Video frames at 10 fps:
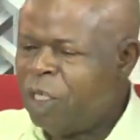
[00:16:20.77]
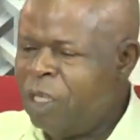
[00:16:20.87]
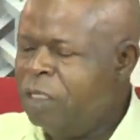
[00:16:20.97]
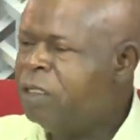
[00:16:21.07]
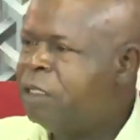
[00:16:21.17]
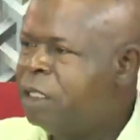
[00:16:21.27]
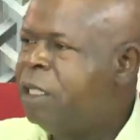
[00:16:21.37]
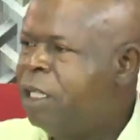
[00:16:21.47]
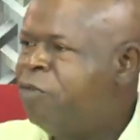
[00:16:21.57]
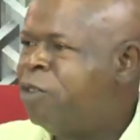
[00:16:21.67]
state
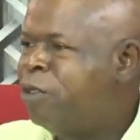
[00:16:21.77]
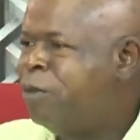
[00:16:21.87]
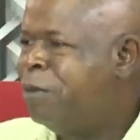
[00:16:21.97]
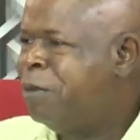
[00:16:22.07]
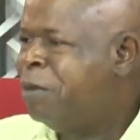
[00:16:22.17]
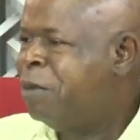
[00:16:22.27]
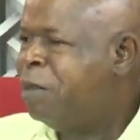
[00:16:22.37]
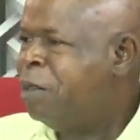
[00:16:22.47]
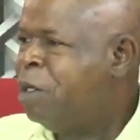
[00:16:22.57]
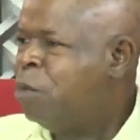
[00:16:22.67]
level.
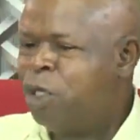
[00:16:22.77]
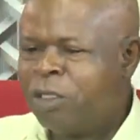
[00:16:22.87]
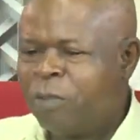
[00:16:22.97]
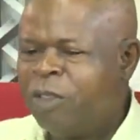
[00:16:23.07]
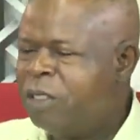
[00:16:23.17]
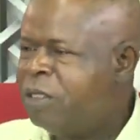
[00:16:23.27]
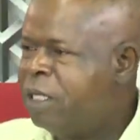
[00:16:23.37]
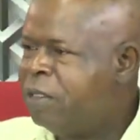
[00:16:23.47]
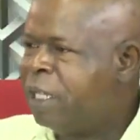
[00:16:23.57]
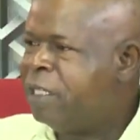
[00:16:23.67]
Most of the
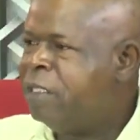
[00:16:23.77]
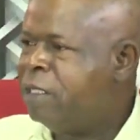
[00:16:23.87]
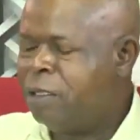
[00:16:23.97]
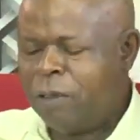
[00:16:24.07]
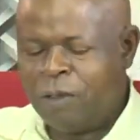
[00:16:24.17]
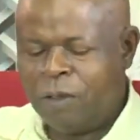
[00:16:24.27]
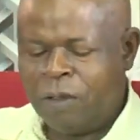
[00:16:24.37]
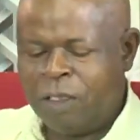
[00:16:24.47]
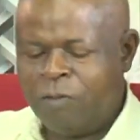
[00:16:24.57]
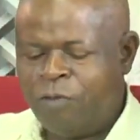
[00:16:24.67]
states are eating
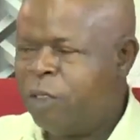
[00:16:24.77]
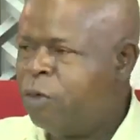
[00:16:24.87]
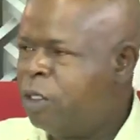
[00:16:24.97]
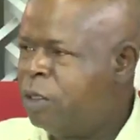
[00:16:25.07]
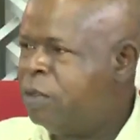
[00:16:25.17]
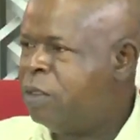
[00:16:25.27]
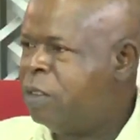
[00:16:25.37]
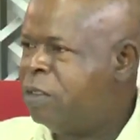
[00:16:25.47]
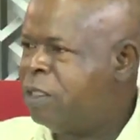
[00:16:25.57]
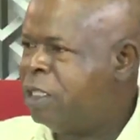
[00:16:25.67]
the
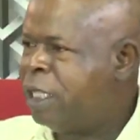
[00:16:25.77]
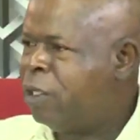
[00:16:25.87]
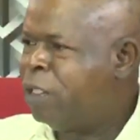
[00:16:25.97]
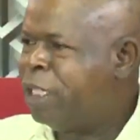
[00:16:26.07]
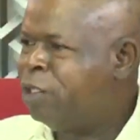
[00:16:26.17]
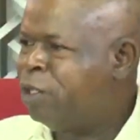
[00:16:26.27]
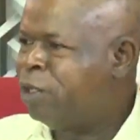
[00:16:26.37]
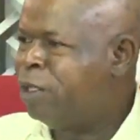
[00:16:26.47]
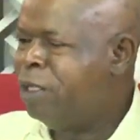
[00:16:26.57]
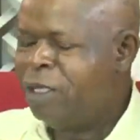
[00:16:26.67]
state allocation.
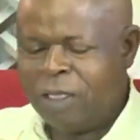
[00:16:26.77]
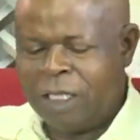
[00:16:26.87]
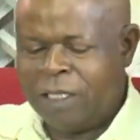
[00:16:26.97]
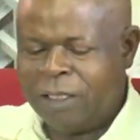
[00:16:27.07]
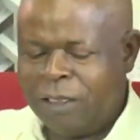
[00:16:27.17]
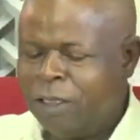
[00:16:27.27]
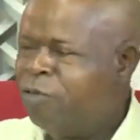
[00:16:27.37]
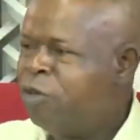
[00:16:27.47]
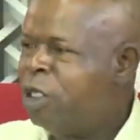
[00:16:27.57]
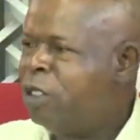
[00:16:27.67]
They are eating
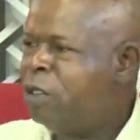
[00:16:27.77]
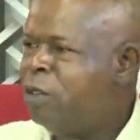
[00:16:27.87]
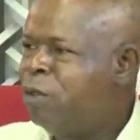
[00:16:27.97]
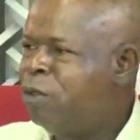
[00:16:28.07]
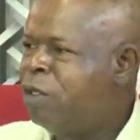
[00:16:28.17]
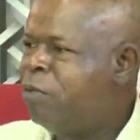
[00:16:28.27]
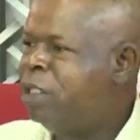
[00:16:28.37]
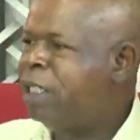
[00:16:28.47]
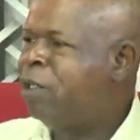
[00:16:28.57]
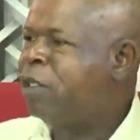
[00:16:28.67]
the local
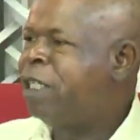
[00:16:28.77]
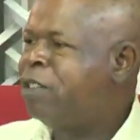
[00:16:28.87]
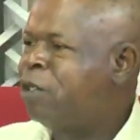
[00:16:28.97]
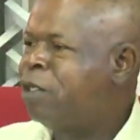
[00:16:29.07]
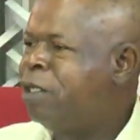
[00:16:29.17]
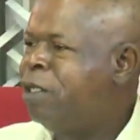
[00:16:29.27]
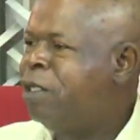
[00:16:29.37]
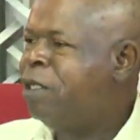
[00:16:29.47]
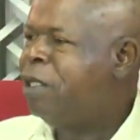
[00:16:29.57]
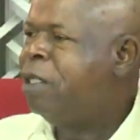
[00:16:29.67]
government allocation.
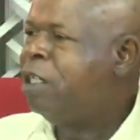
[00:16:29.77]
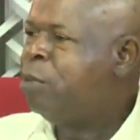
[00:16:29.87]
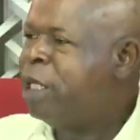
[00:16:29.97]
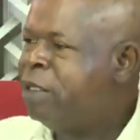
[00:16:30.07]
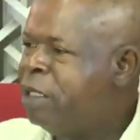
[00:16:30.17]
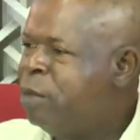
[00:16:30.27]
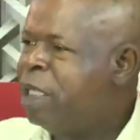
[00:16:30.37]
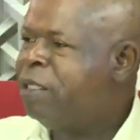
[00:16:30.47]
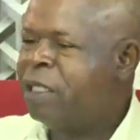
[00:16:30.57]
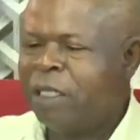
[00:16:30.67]
It
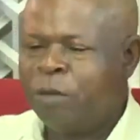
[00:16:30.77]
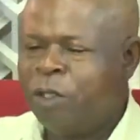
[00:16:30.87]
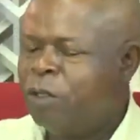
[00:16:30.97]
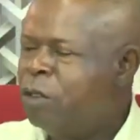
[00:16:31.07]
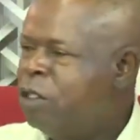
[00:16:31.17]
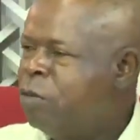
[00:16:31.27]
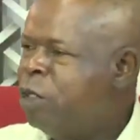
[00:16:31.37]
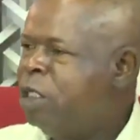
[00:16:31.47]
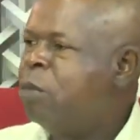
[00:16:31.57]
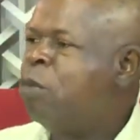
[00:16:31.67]
makes a local
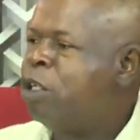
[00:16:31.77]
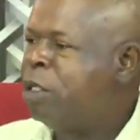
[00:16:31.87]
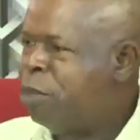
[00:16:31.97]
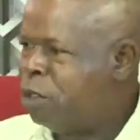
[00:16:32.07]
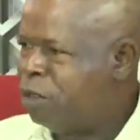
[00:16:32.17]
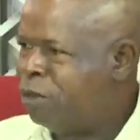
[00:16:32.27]
government moribund.